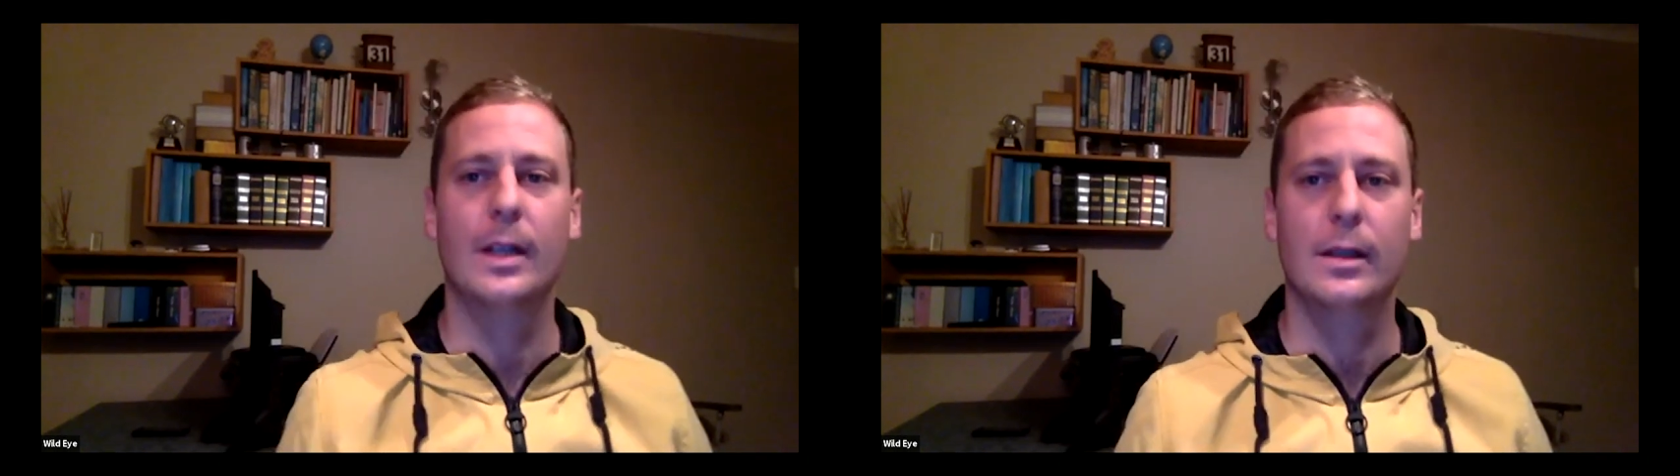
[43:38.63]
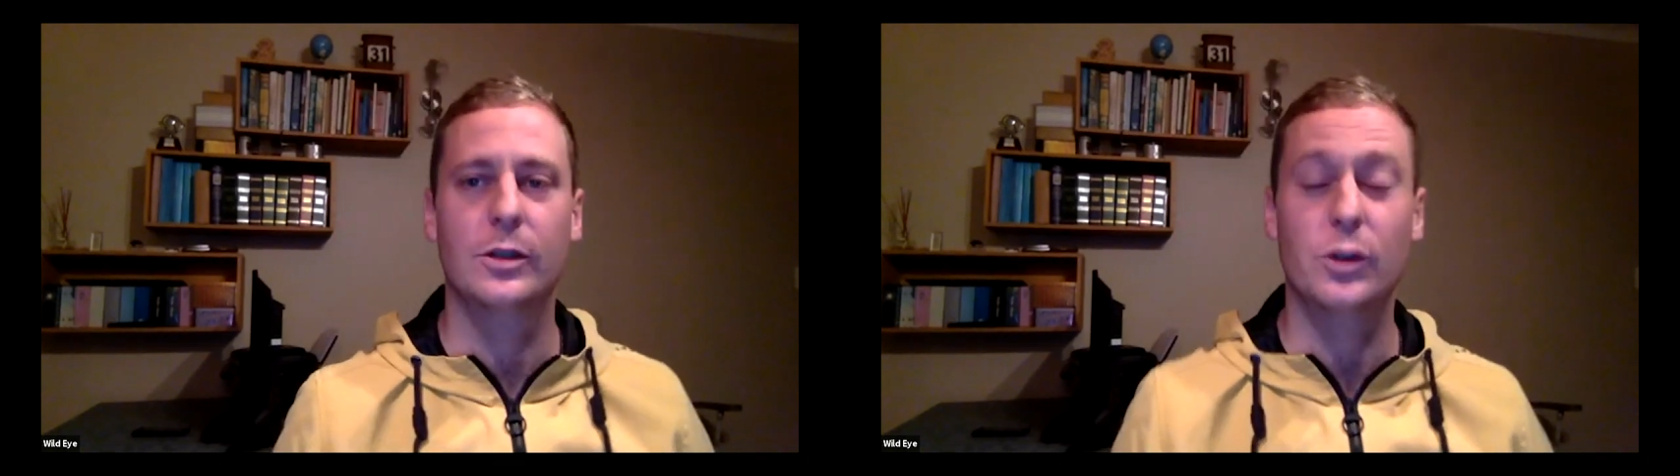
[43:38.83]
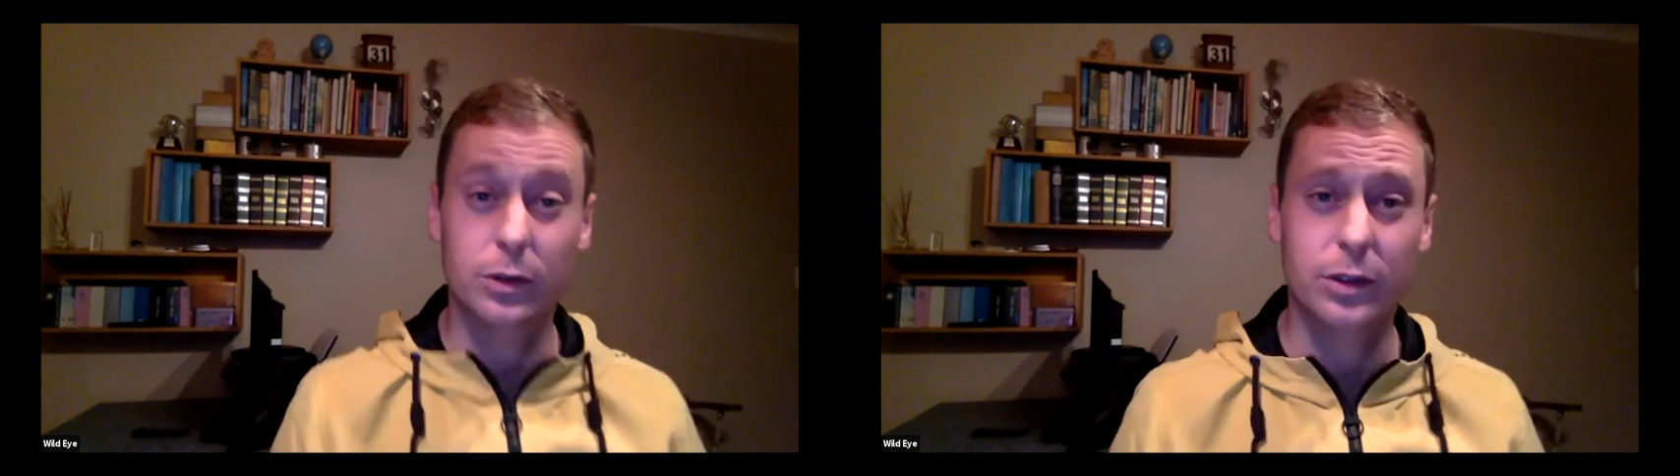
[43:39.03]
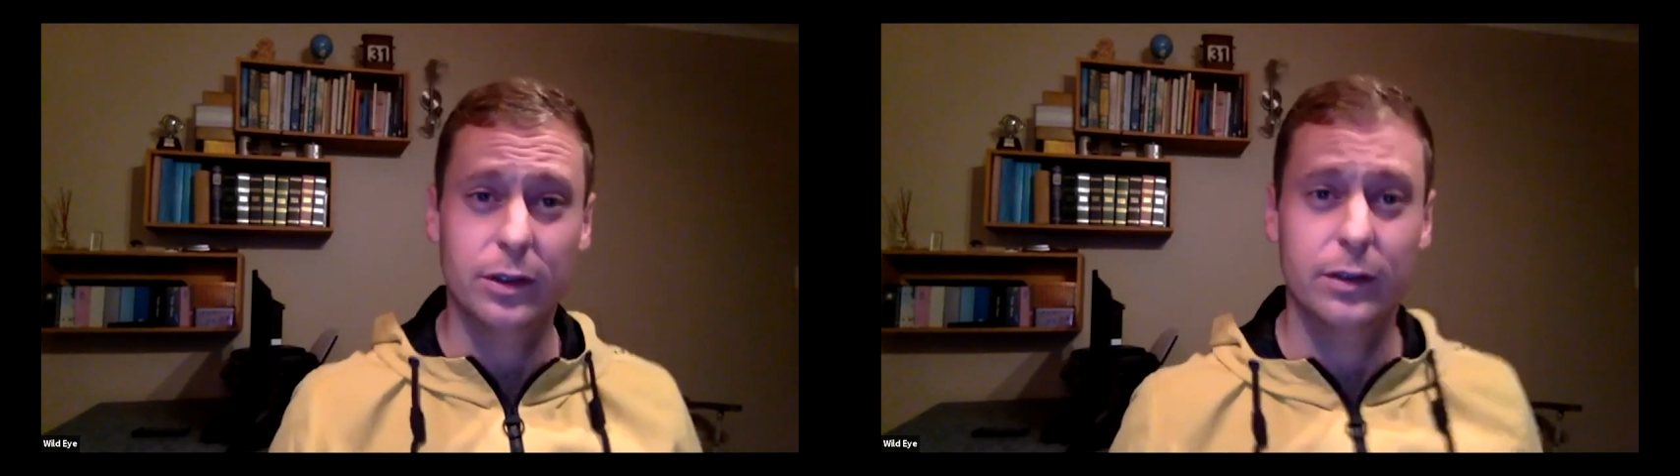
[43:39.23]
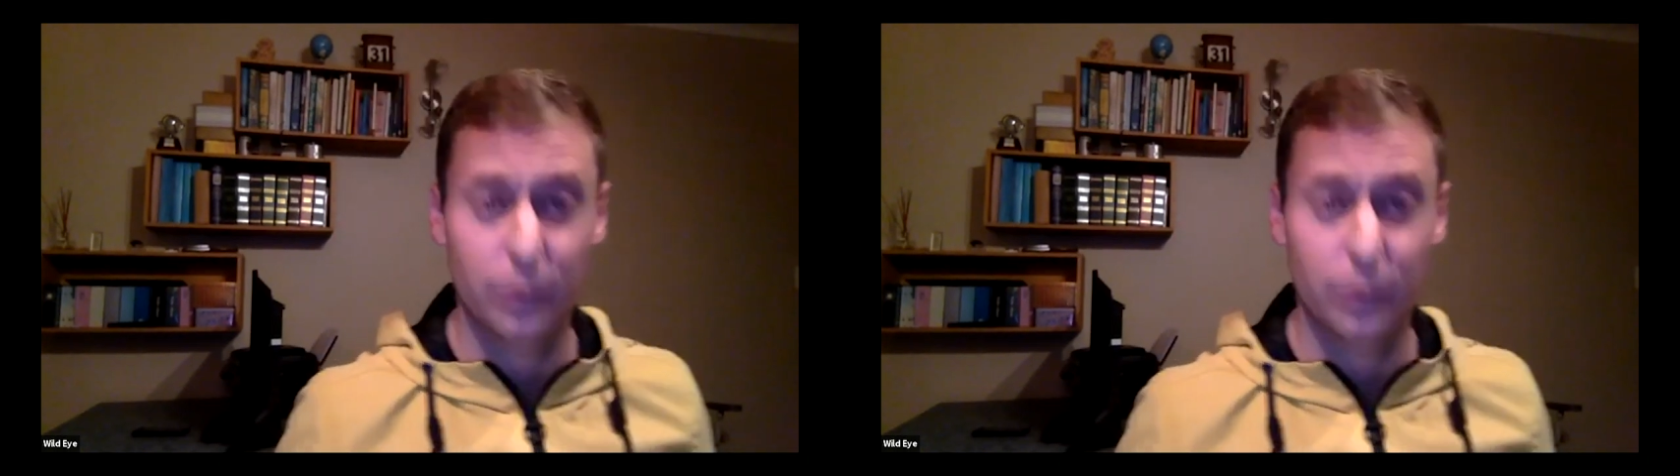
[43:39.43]

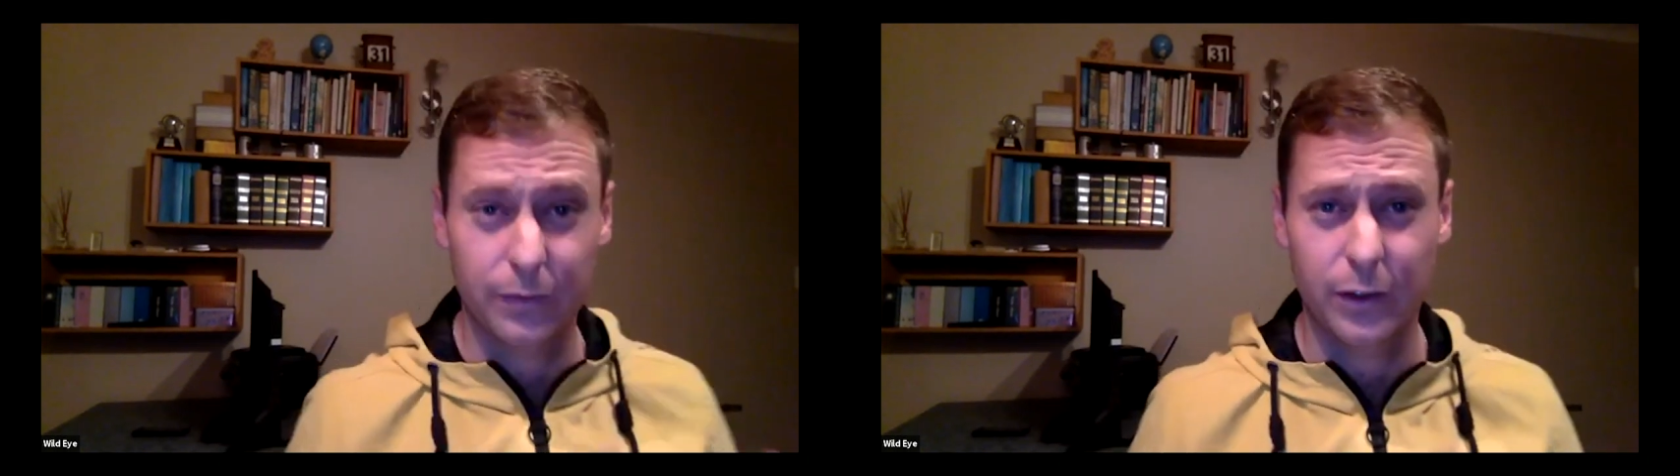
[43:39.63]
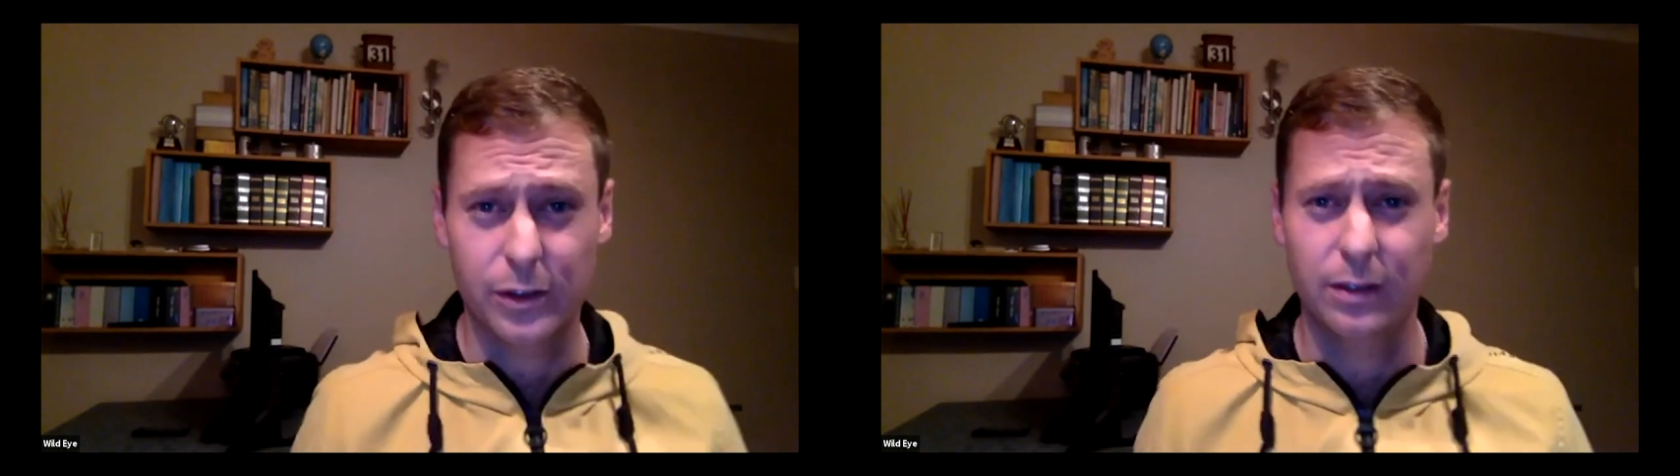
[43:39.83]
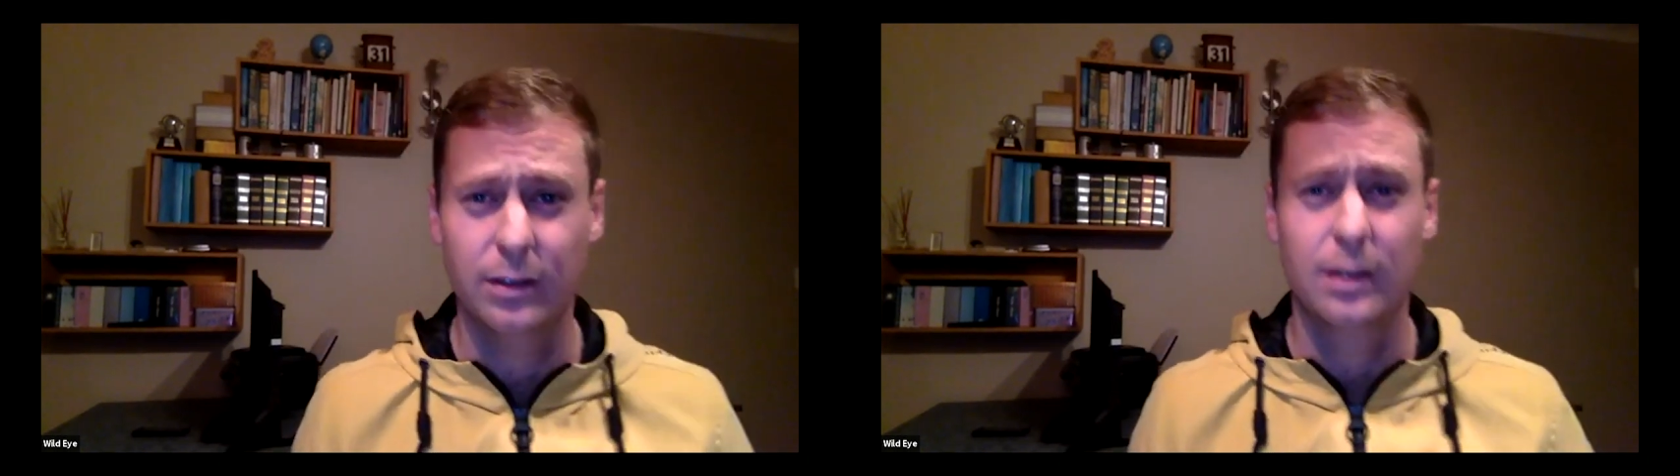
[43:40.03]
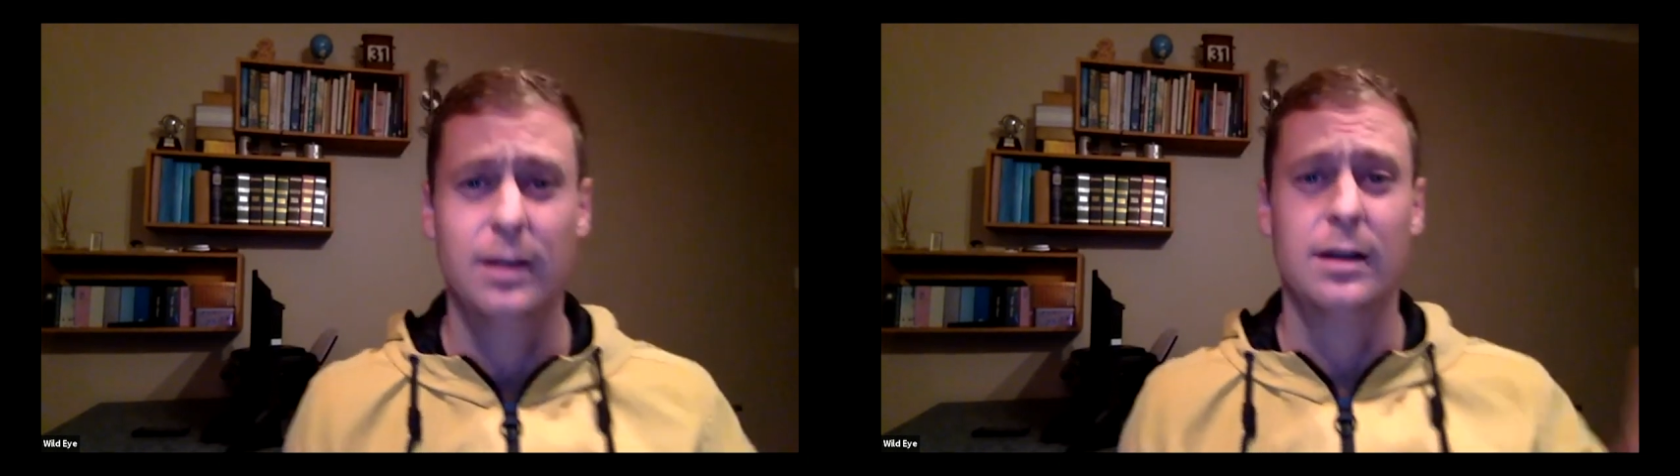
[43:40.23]
short version,